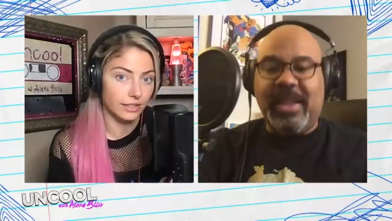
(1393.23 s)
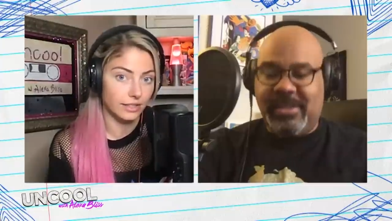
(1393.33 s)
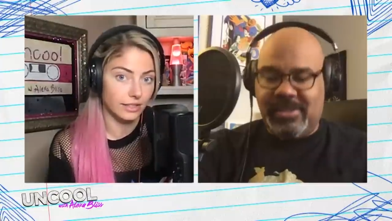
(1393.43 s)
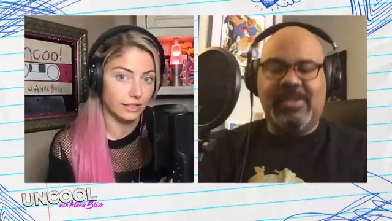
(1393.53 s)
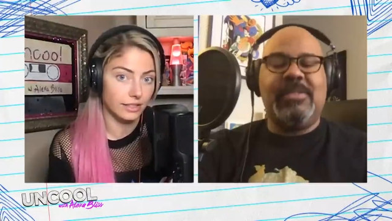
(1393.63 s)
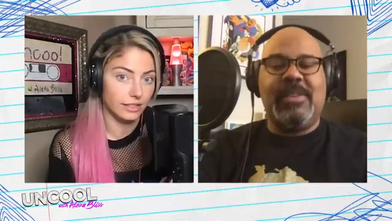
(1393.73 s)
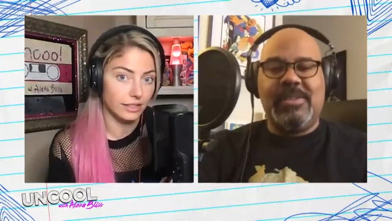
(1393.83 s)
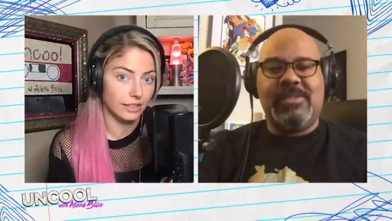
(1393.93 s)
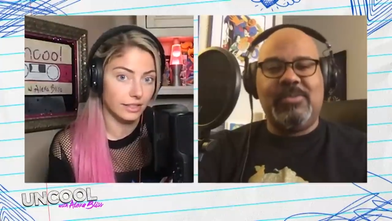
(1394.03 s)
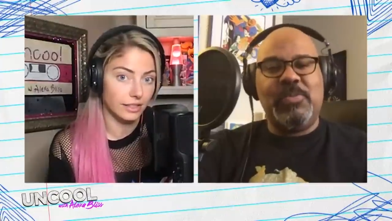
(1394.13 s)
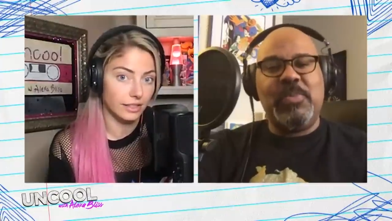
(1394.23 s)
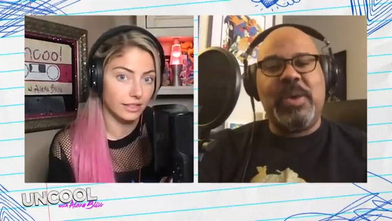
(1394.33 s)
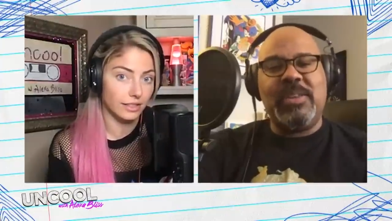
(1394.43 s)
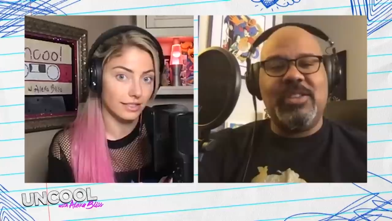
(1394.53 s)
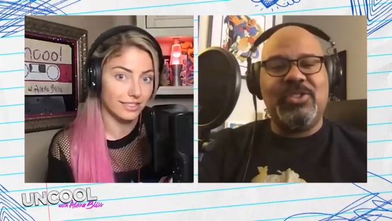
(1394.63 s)
Speaker 1: I
Speaker 2: did. Yes, we
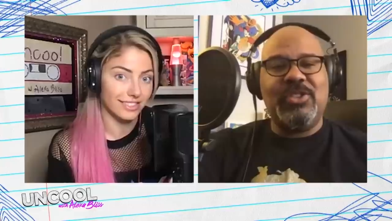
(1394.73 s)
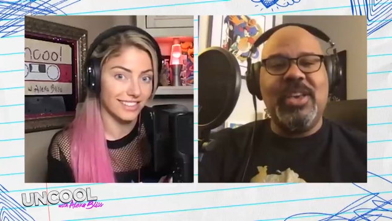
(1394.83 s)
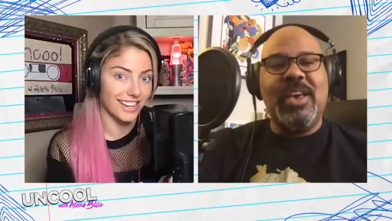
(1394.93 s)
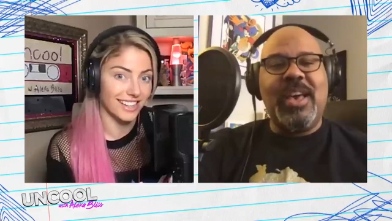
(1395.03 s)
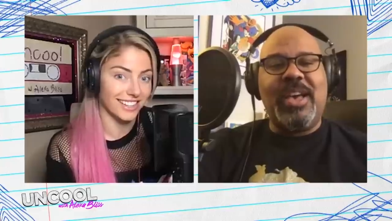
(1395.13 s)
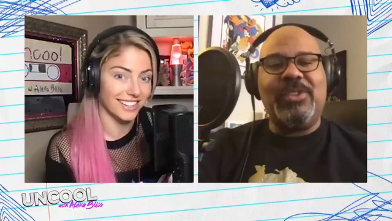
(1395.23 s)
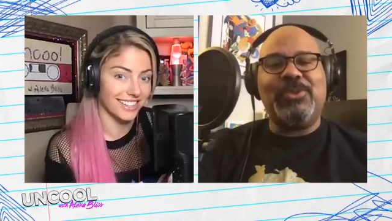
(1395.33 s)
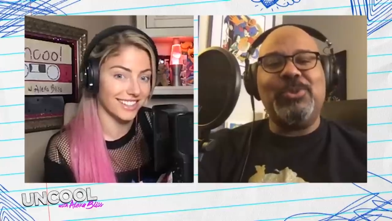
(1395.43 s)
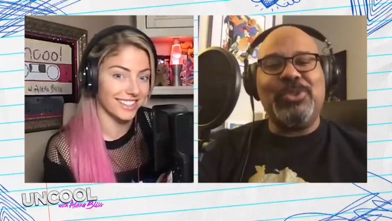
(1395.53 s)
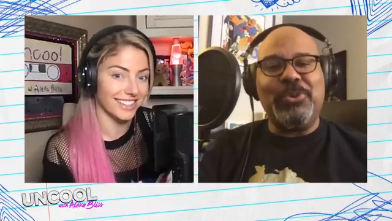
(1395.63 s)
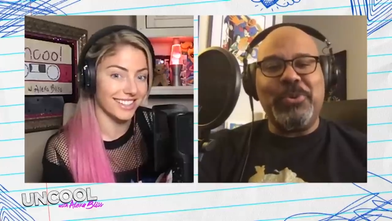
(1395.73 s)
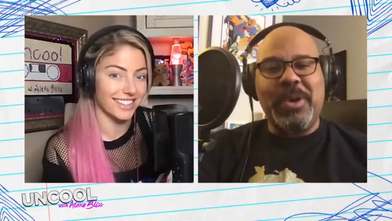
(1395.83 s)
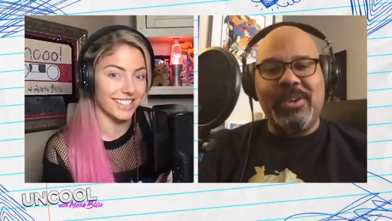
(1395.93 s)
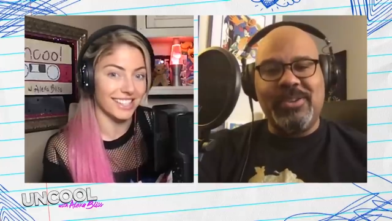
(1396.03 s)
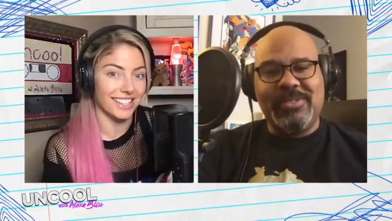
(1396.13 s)
met yeah. in high school show
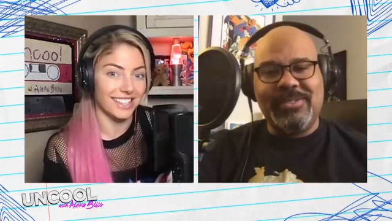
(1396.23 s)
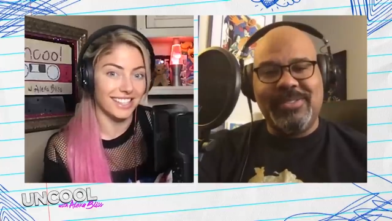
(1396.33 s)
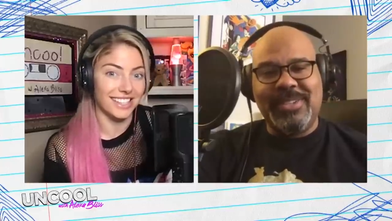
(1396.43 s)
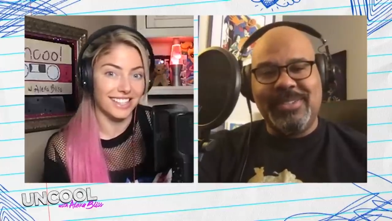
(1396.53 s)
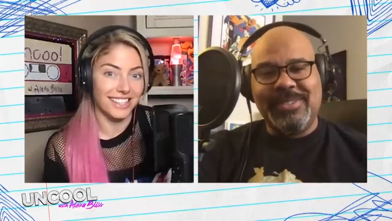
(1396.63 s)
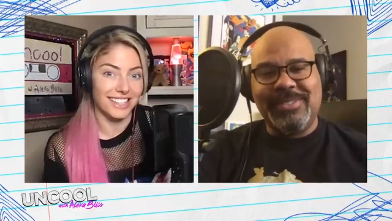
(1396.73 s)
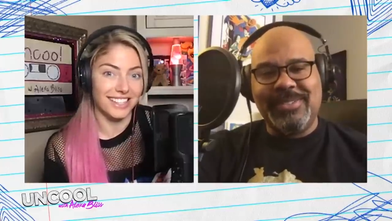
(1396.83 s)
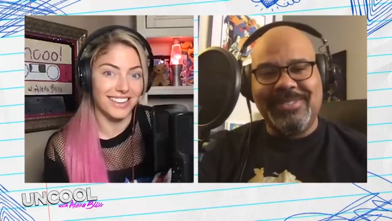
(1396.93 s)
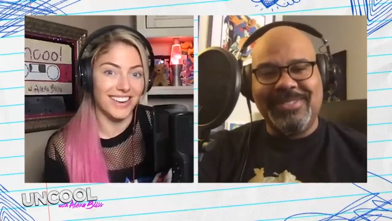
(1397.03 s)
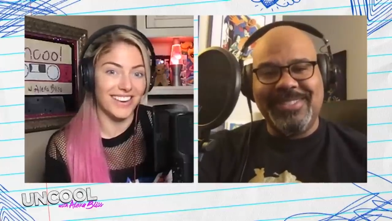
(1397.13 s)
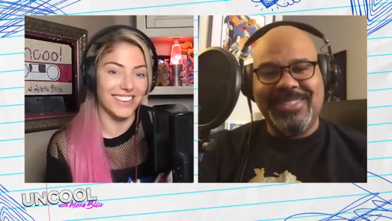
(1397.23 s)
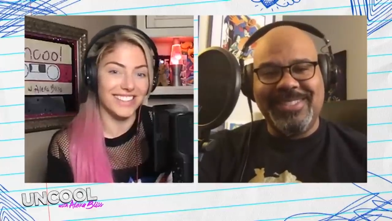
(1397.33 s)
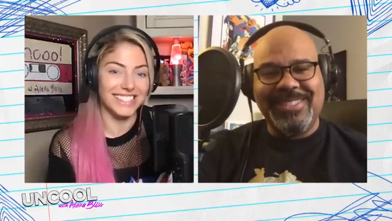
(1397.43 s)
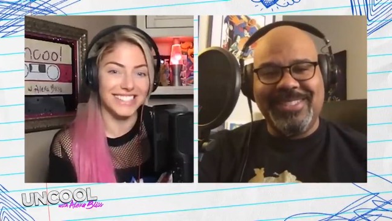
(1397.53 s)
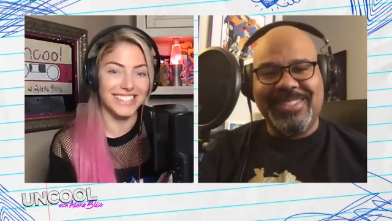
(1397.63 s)
choir. Yeah.
Speaker 1: Oh,
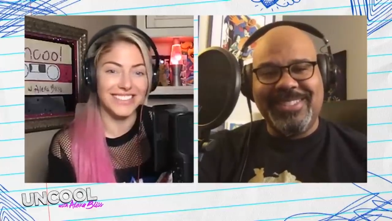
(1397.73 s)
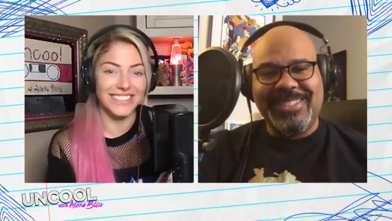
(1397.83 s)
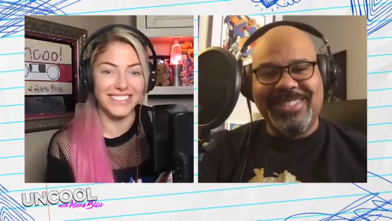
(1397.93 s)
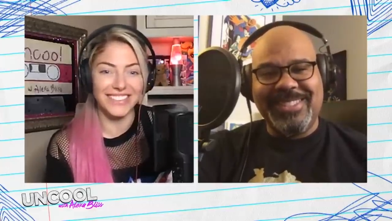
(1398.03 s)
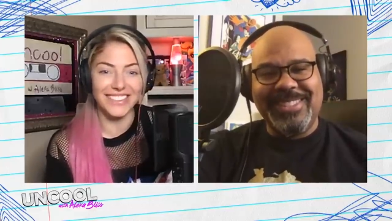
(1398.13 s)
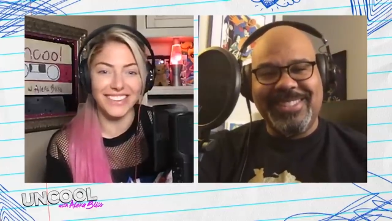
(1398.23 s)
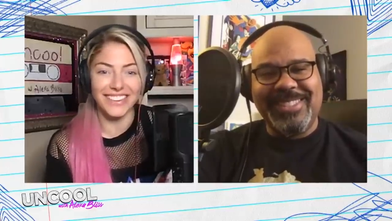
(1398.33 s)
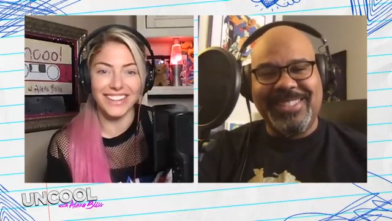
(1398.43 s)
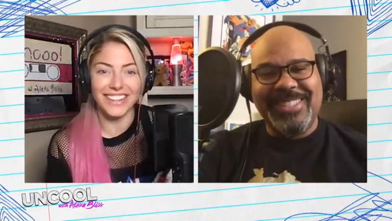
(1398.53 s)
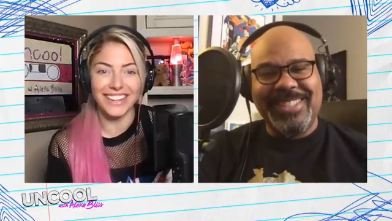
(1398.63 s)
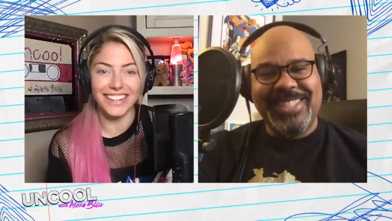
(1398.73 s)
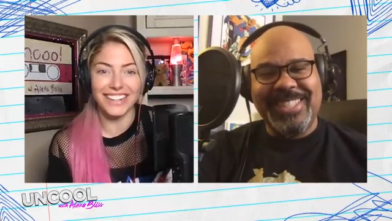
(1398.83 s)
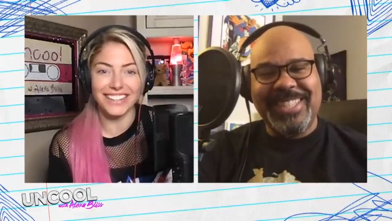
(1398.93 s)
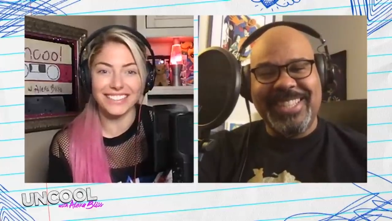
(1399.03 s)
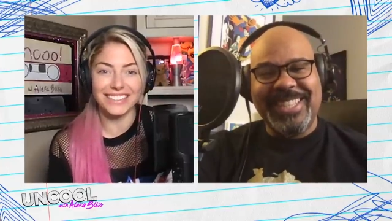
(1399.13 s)
that's so cool.
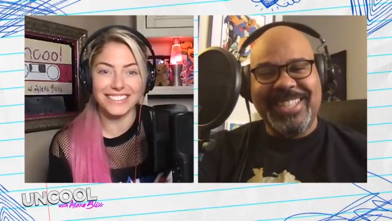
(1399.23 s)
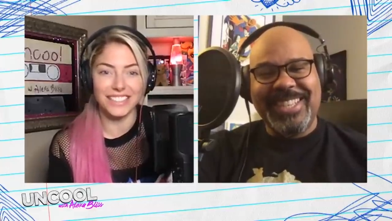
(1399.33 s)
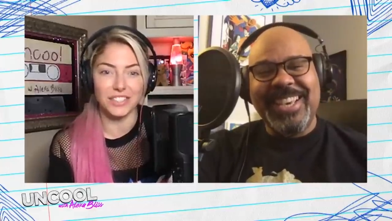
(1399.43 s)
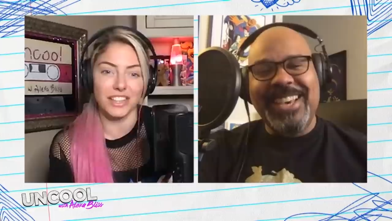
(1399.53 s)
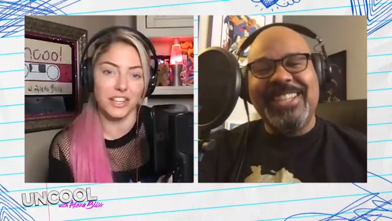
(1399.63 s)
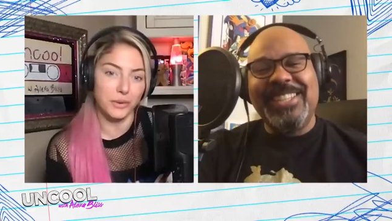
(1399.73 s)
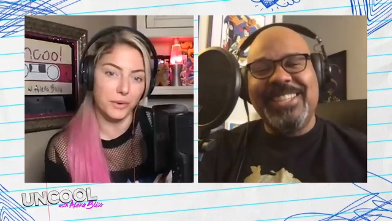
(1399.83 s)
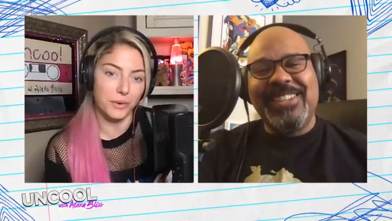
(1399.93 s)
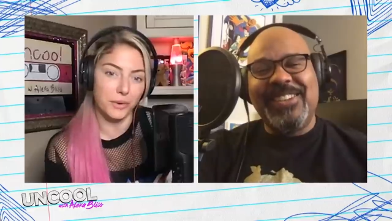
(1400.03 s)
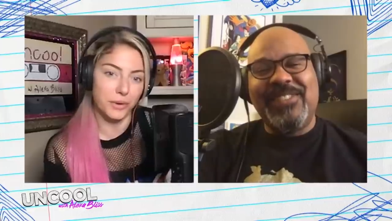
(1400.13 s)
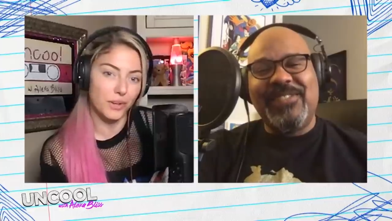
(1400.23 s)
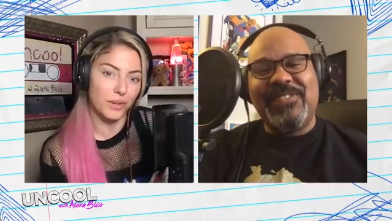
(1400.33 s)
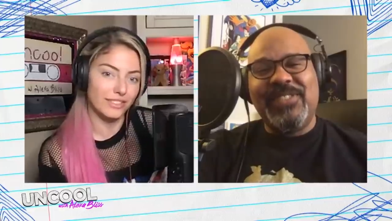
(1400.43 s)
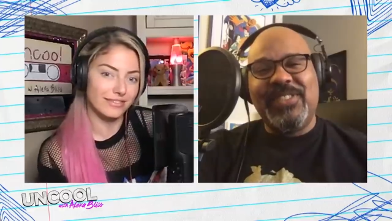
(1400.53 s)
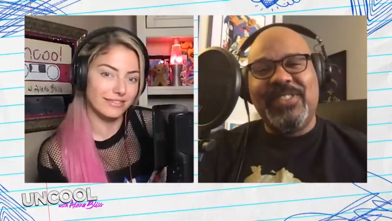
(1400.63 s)
Did she think you were
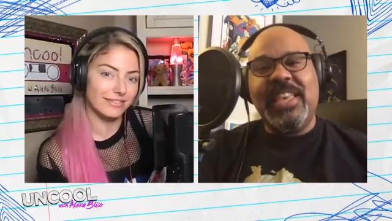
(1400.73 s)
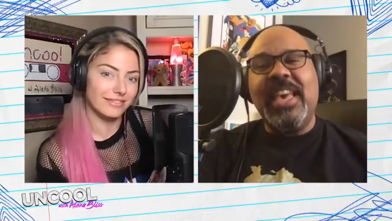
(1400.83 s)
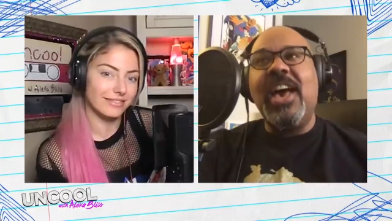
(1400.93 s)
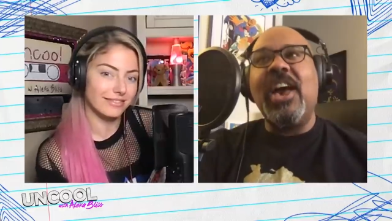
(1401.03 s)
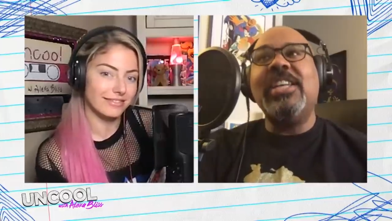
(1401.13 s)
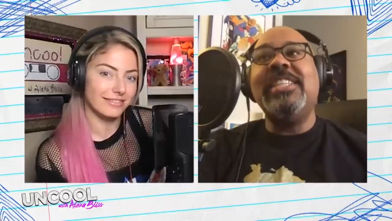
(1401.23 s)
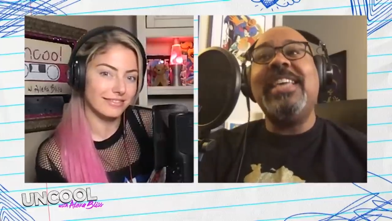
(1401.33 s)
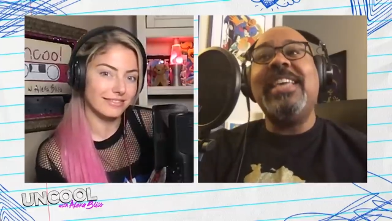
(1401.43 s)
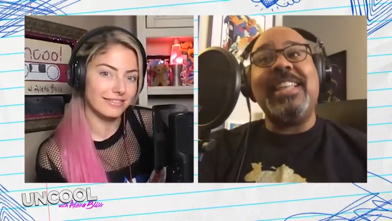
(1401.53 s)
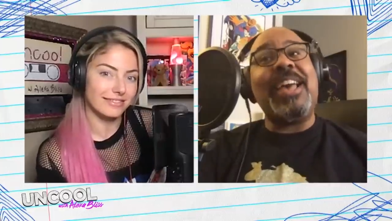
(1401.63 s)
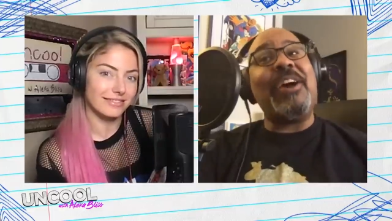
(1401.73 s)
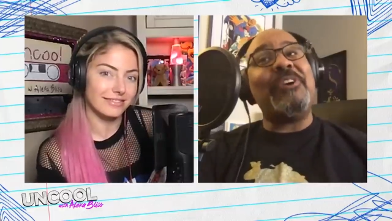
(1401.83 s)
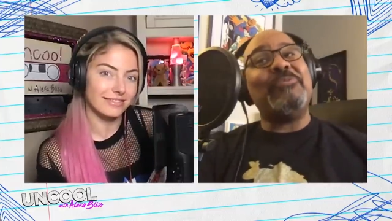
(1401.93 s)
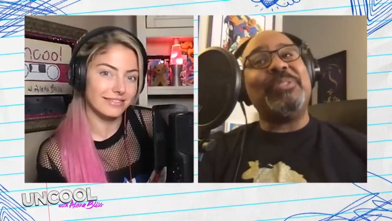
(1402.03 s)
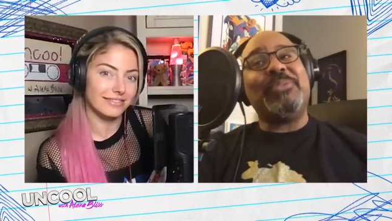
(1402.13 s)
cool?
Speaker 2: Yeah.
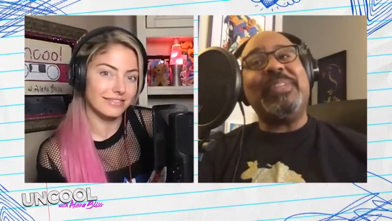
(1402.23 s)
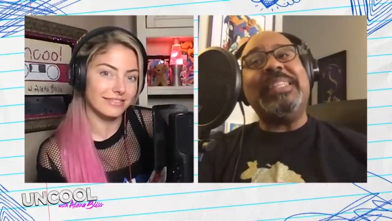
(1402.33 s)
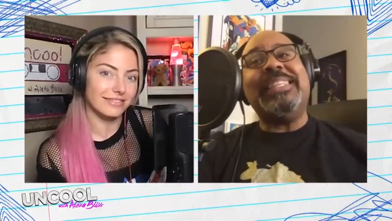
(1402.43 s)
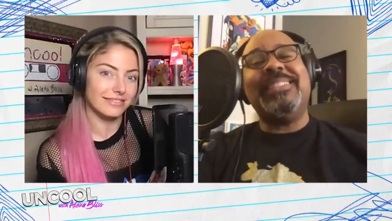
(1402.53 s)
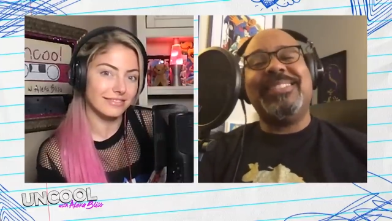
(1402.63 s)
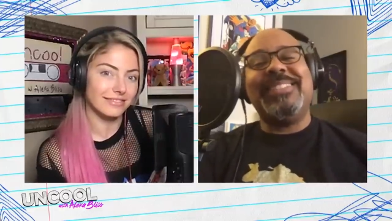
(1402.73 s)
Now, what's funny is